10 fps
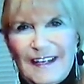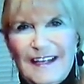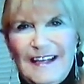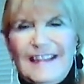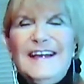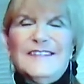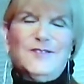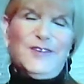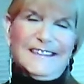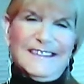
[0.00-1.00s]
Thanks for
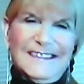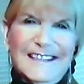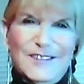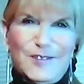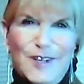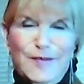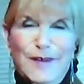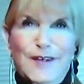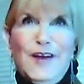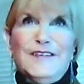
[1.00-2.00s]
asking, Desiree,
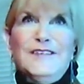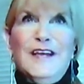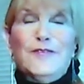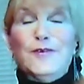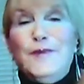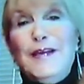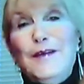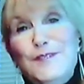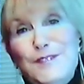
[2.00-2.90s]
because for me, it was just